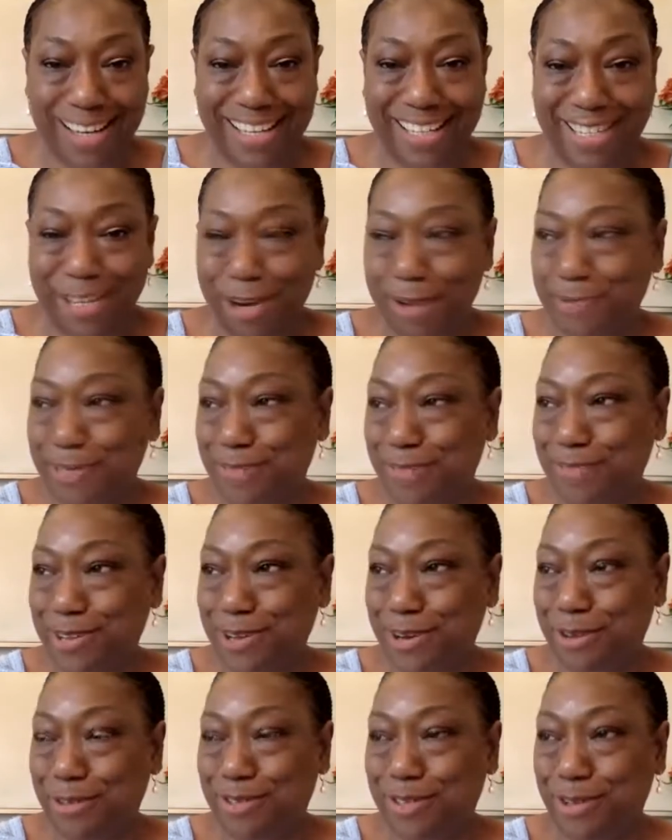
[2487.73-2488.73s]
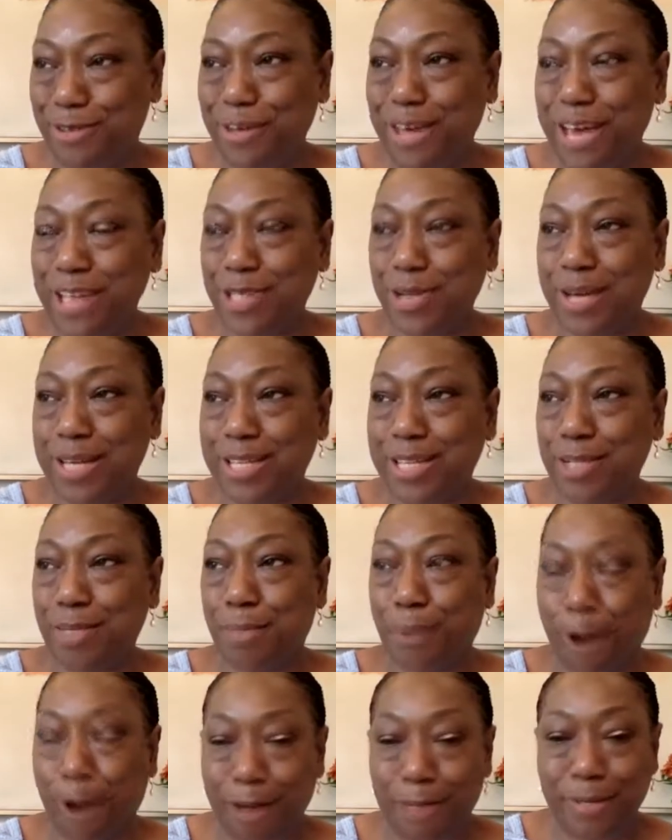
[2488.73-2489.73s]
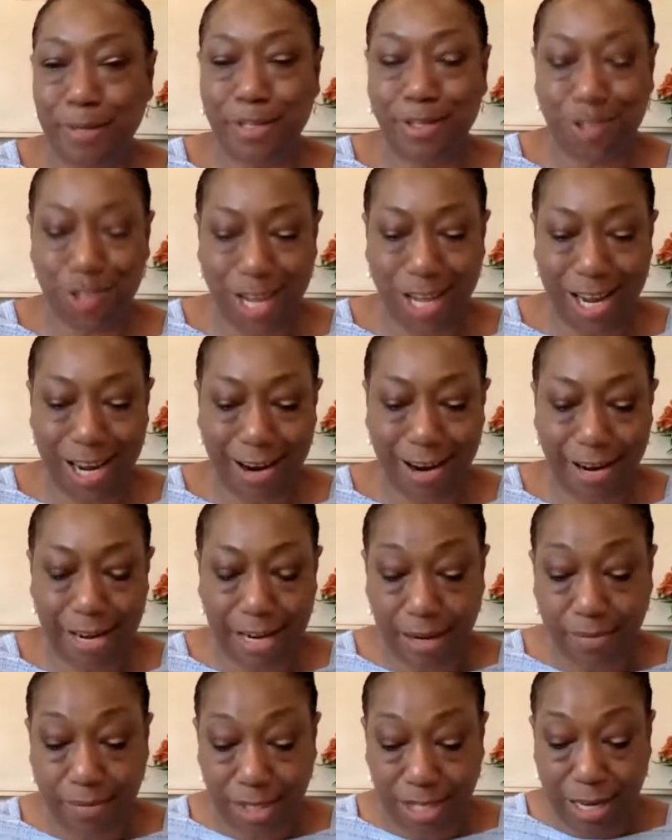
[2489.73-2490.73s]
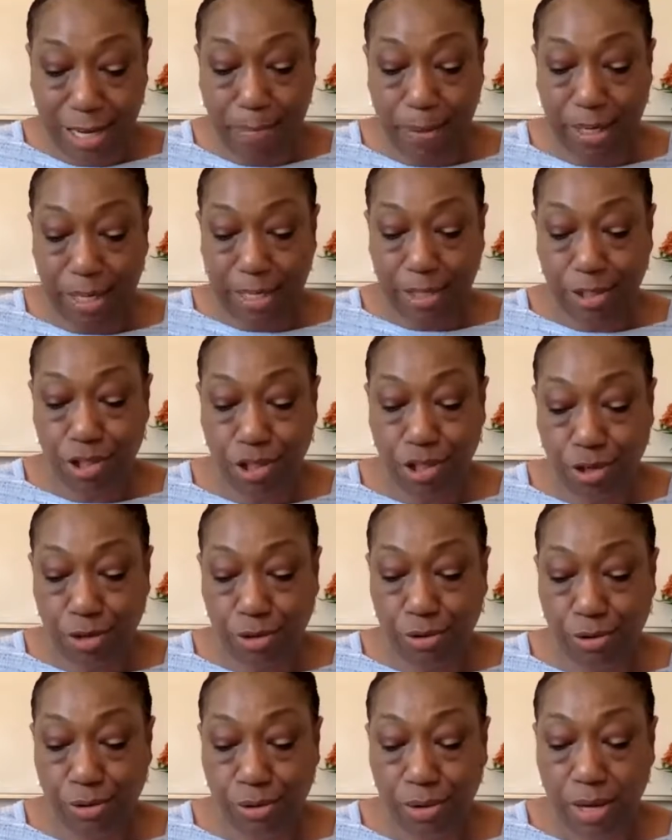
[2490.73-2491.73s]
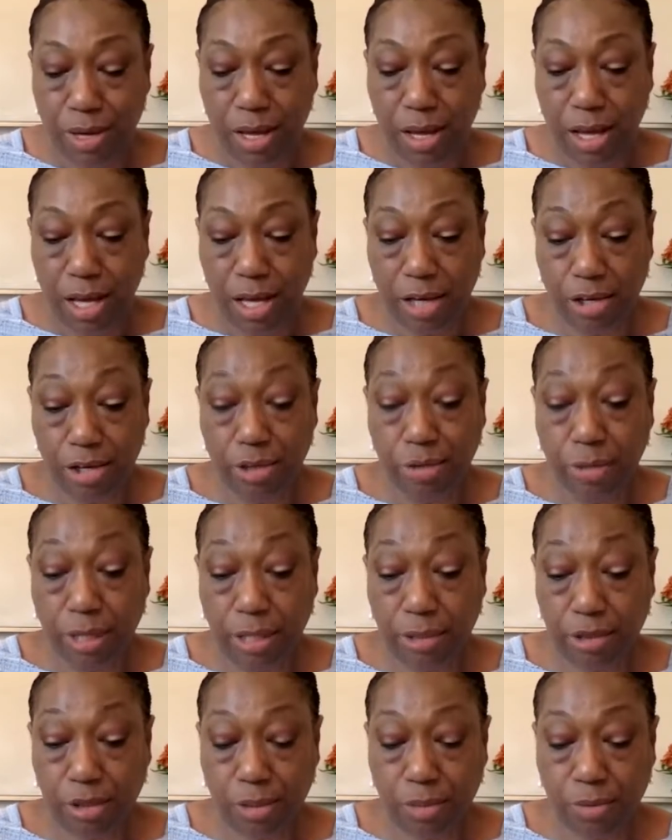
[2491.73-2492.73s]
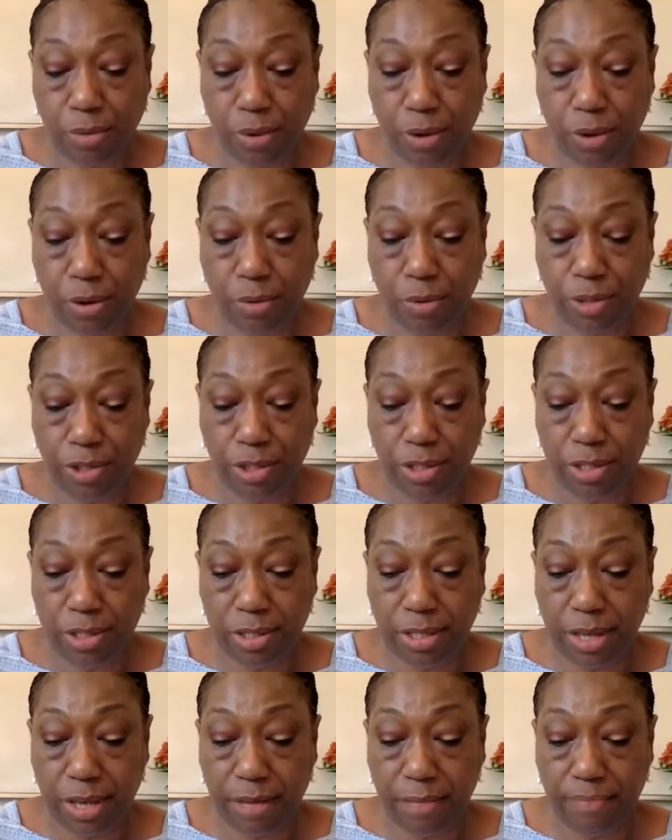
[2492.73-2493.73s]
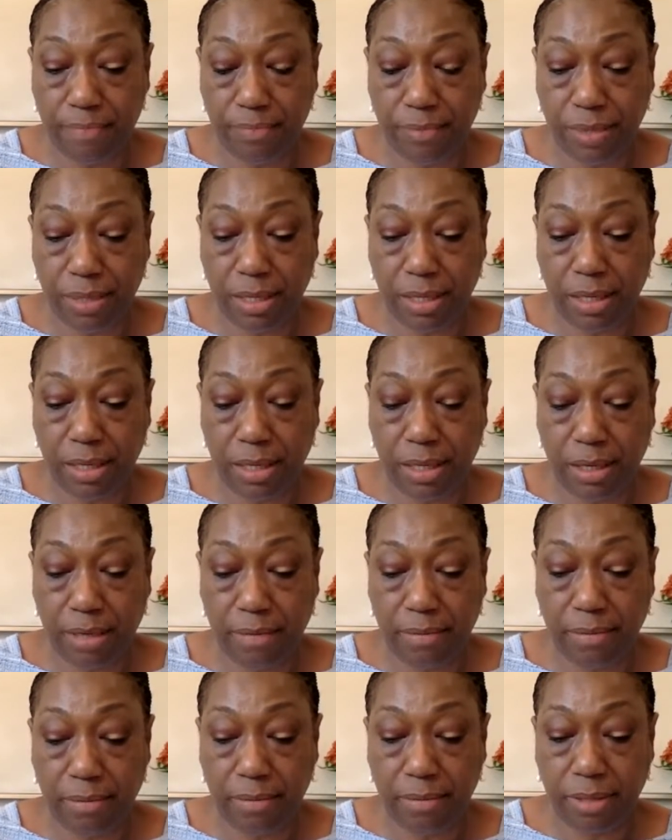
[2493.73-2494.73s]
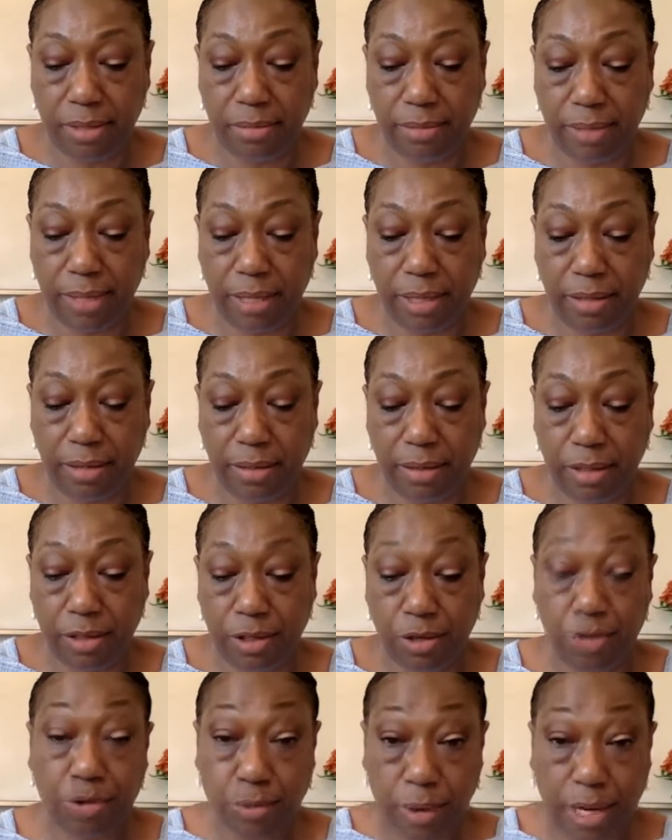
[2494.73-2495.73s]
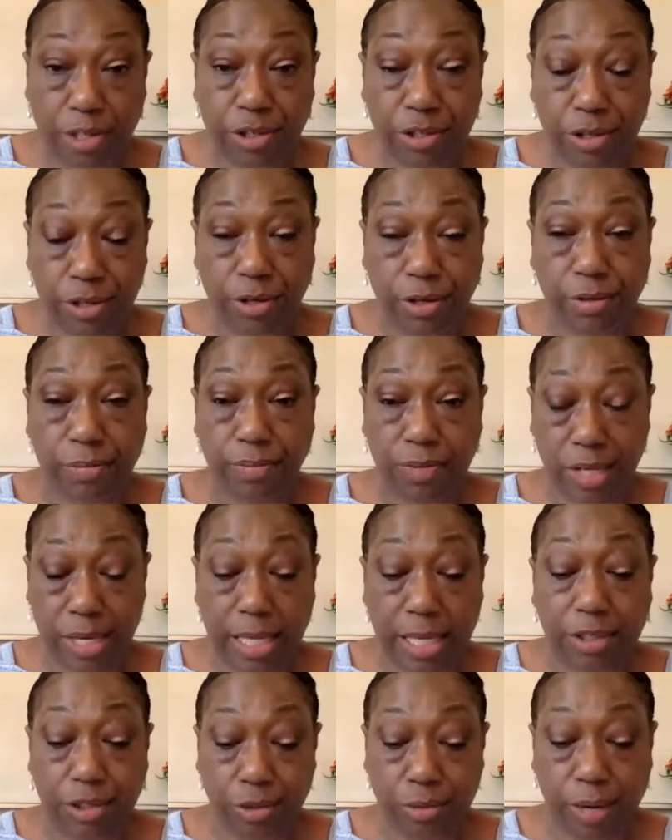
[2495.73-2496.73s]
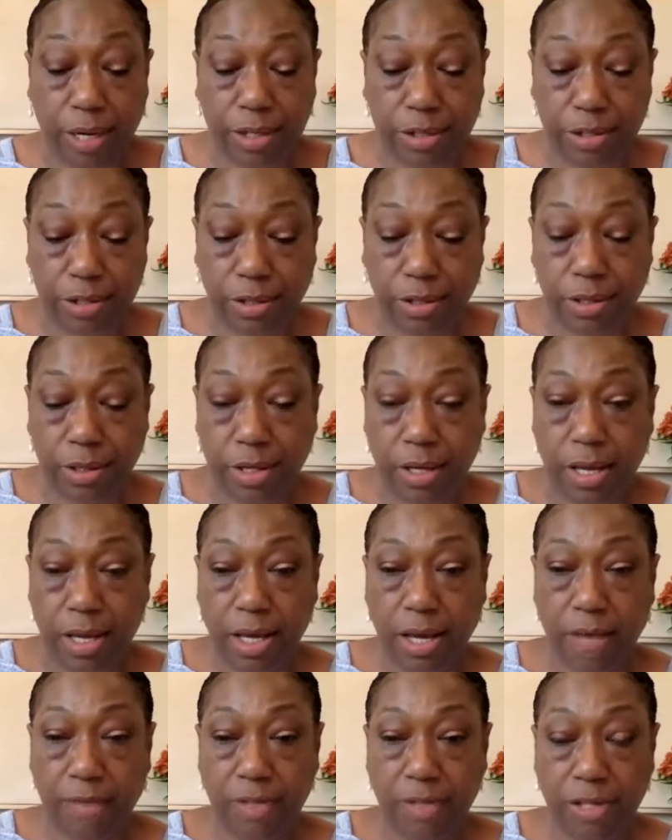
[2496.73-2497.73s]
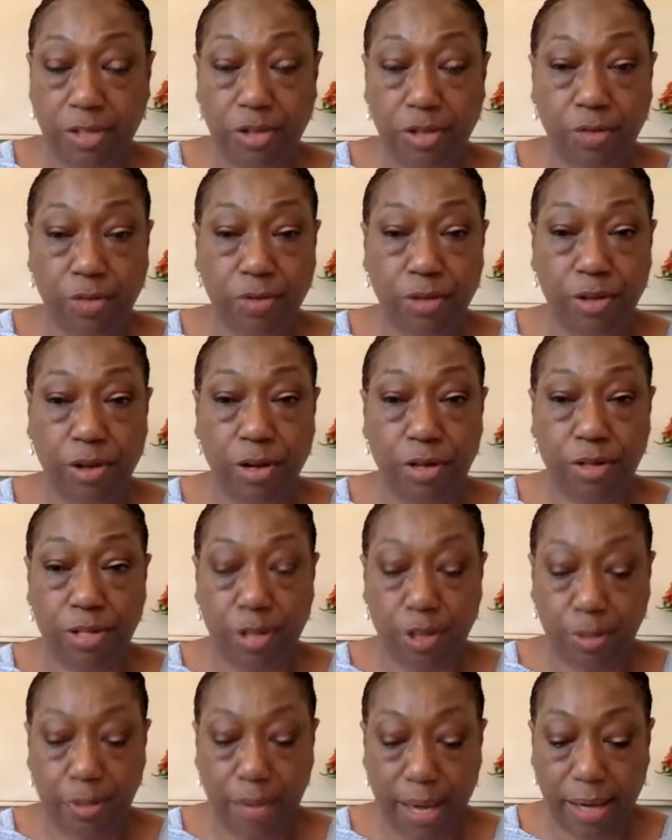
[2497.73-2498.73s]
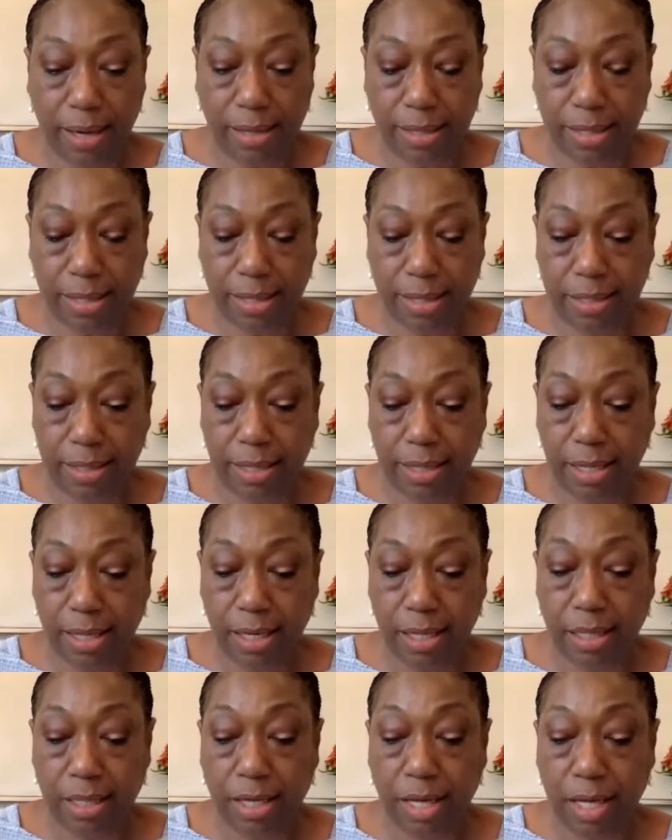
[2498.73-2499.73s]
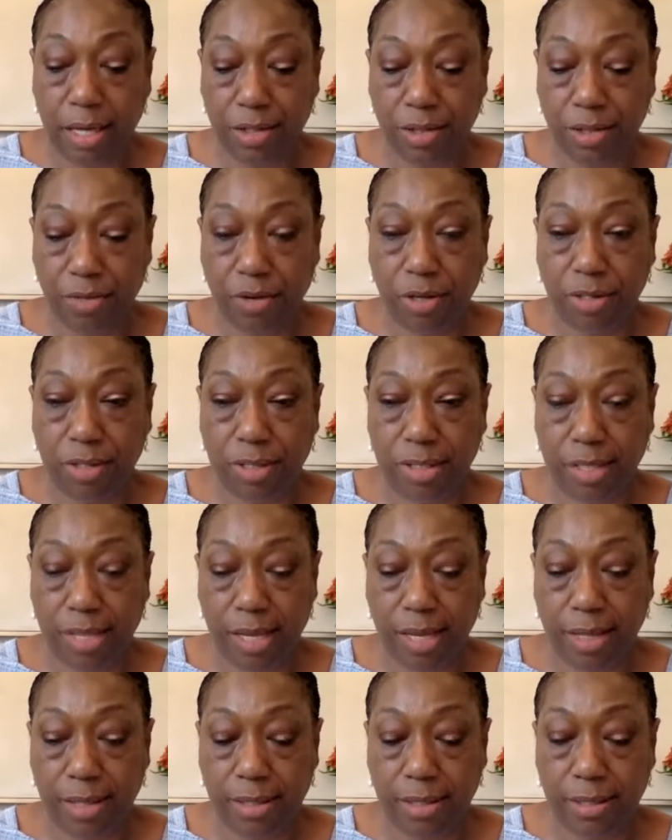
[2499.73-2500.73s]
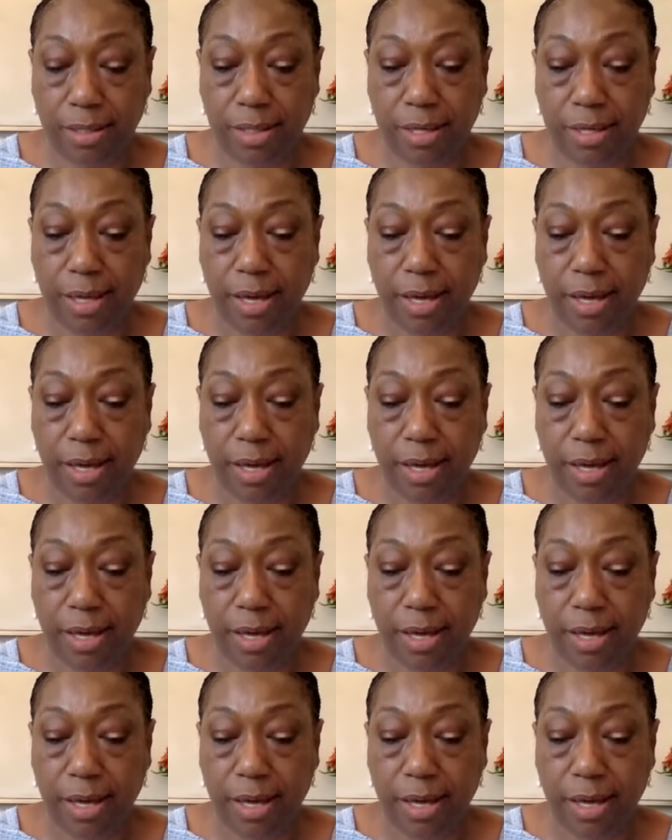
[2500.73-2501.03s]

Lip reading: In terms of, so as a department chair, and I'm stepping into a new leadership role, which is being the new director, the next director of the Institute for the Arts and Humanities in the College of Arts and Sciences.